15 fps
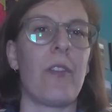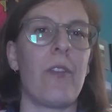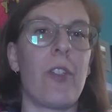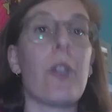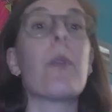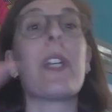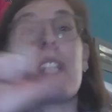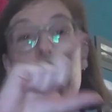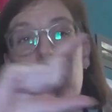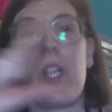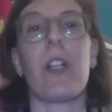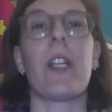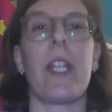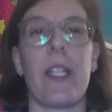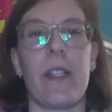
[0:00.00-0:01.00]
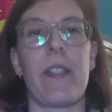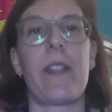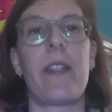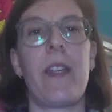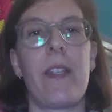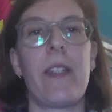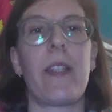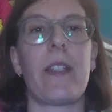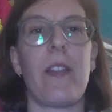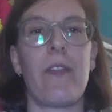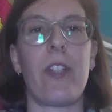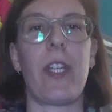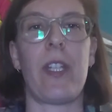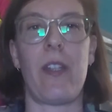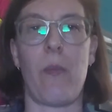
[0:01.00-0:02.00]
do experience
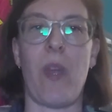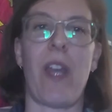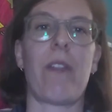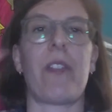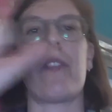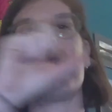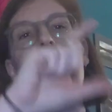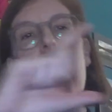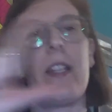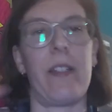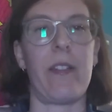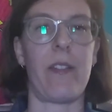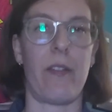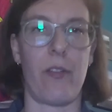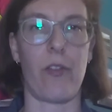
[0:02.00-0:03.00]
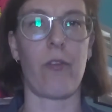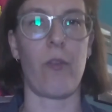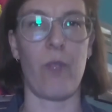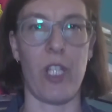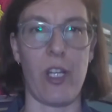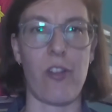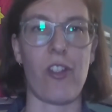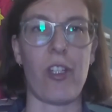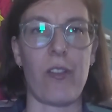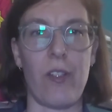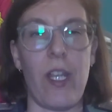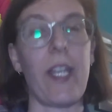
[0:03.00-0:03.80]
significant amounts of violence and discrimination.